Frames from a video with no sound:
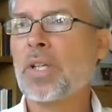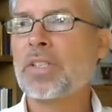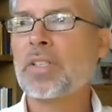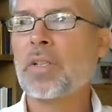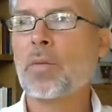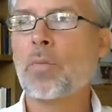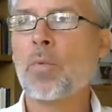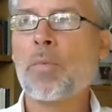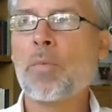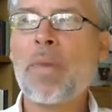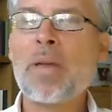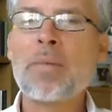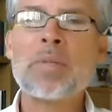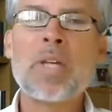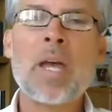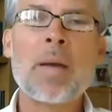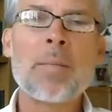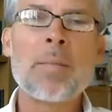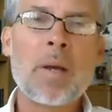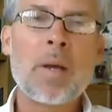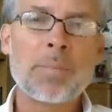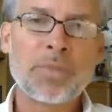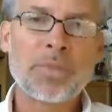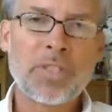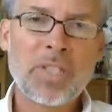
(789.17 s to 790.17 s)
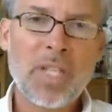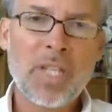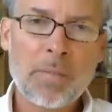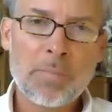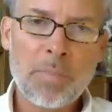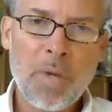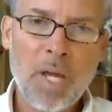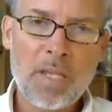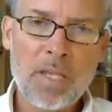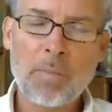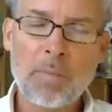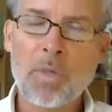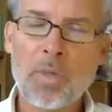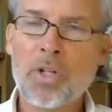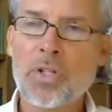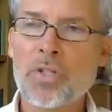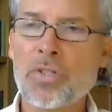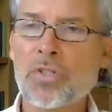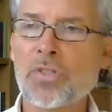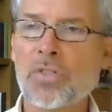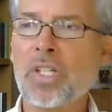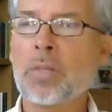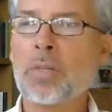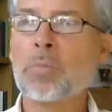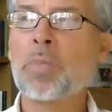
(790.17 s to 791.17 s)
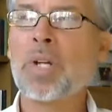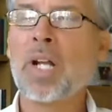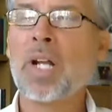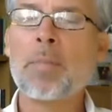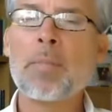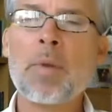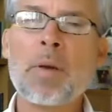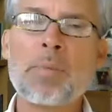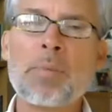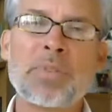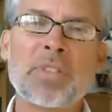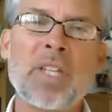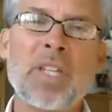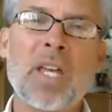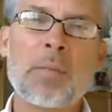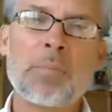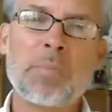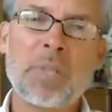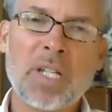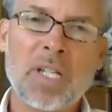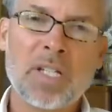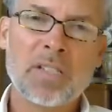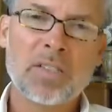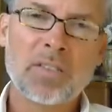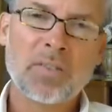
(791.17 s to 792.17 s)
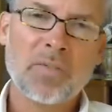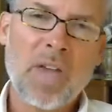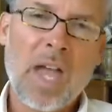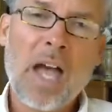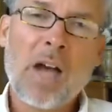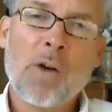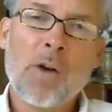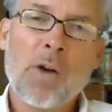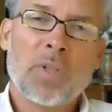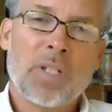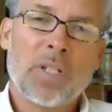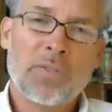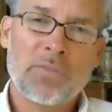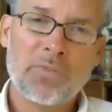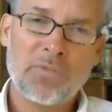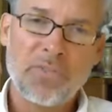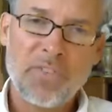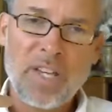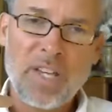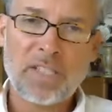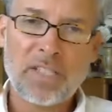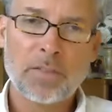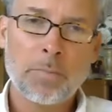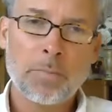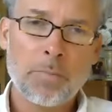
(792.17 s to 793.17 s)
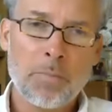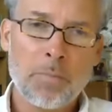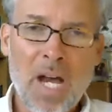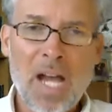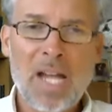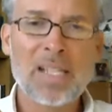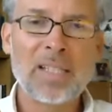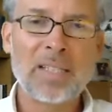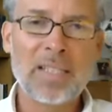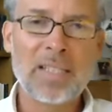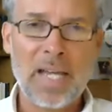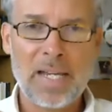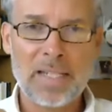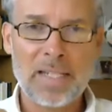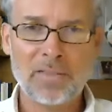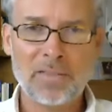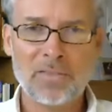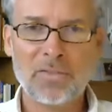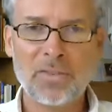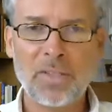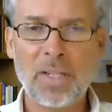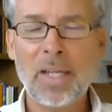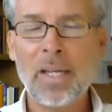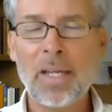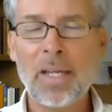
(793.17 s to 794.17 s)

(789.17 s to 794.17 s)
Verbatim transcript: I said, well, maybe I'm upset by the murder scene, but I'm upset because of how it affects my life.